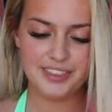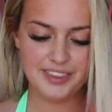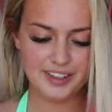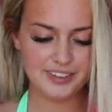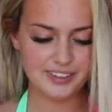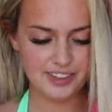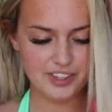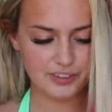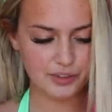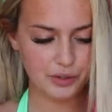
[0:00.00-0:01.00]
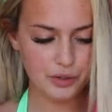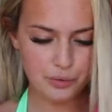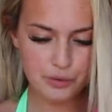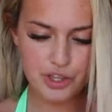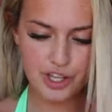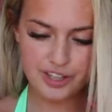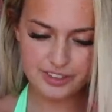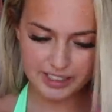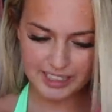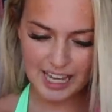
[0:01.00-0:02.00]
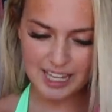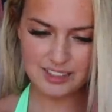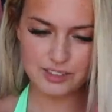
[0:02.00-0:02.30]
This is just gorgeous. Again,